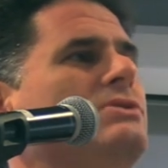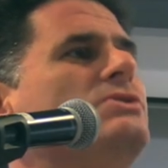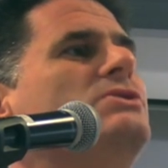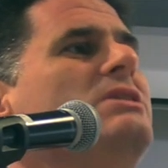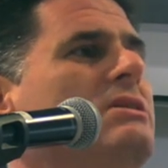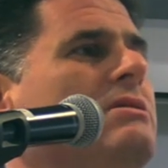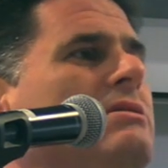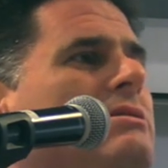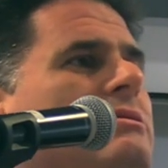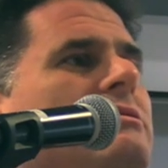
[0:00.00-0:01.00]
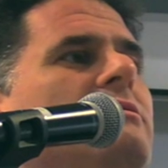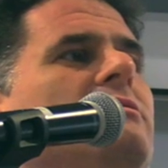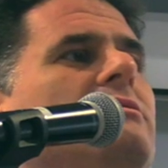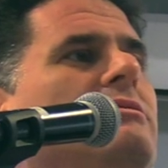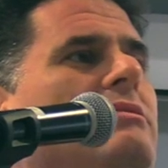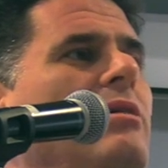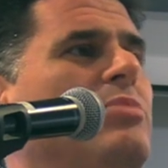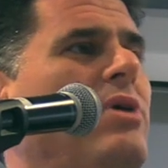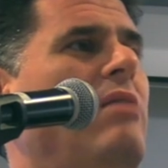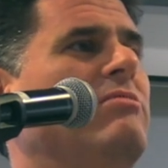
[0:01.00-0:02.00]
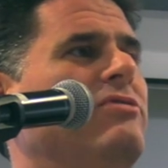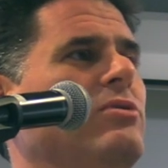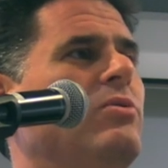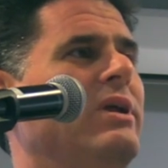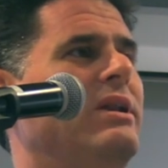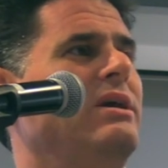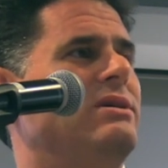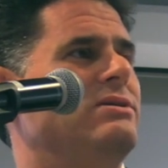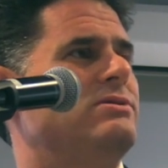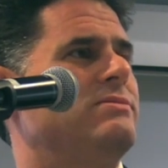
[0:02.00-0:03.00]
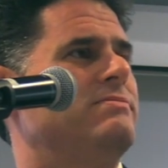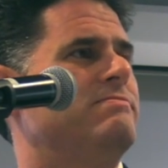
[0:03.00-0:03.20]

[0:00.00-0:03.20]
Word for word: see a problem for what it is